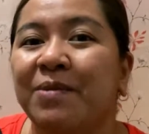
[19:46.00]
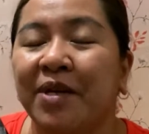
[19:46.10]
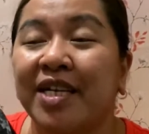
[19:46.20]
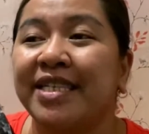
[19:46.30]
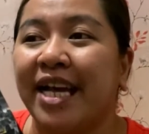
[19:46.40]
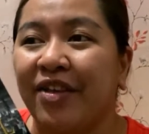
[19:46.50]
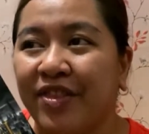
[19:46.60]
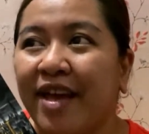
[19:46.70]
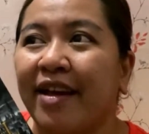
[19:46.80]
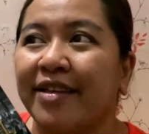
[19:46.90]
because I
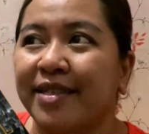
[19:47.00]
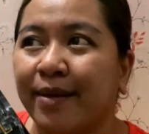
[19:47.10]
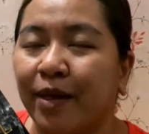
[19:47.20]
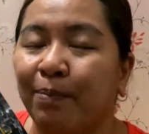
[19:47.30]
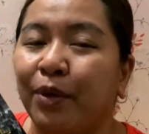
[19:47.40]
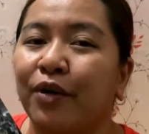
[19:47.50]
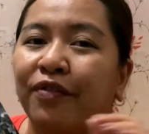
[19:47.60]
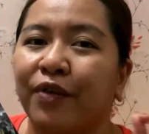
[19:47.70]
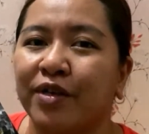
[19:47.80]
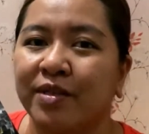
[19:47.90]
think it's a good book
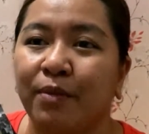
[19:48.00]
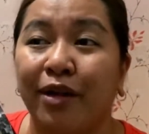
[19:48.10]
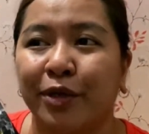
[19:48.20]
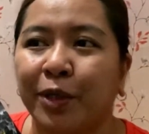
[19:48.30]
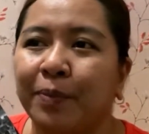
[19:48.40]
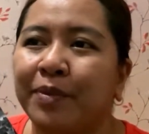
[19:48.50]
for small group